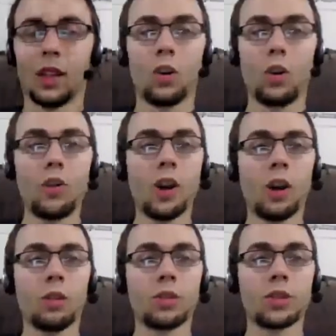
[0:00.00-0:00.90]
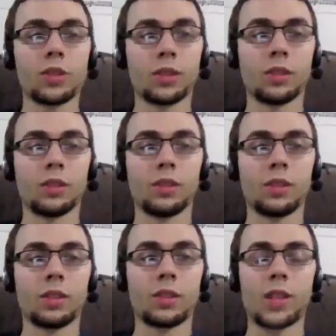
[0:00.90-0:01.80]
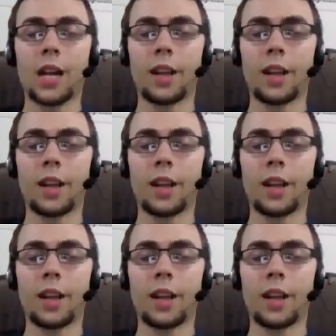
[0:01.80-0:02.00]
Who knows? It's not like